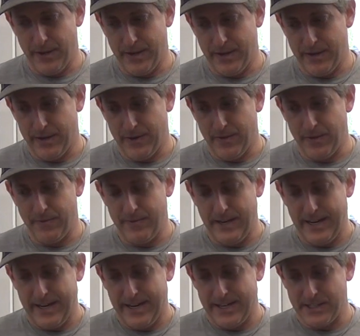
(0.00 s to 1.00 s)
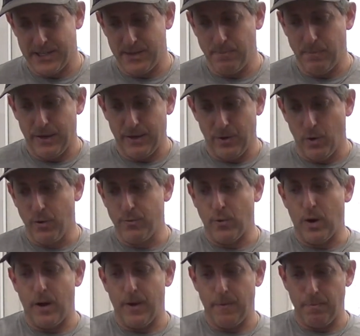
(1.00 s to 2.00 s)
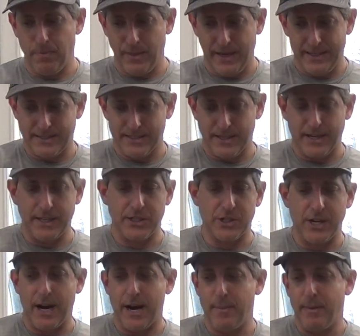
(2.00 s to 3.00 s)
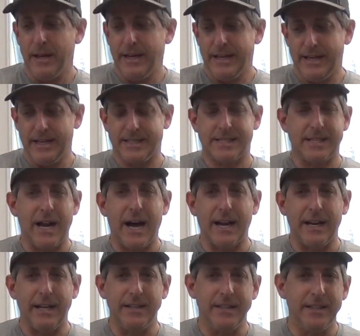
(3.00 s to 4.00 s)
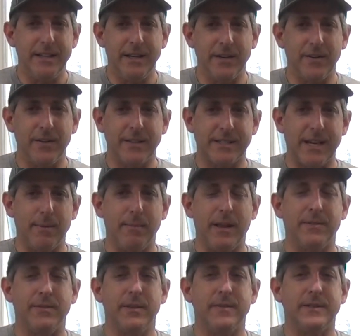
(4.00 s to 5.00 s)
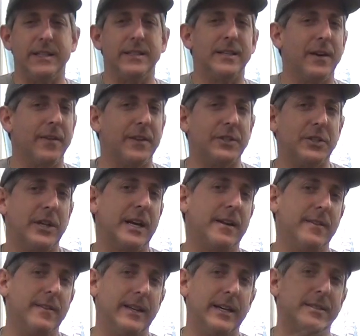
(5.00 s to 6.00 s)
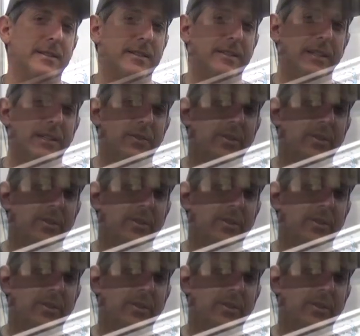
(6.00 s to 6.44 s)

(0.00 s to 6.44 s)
the V8 engine. But overall, it's a nice job. It's not near the same level of detail that you get in the SSD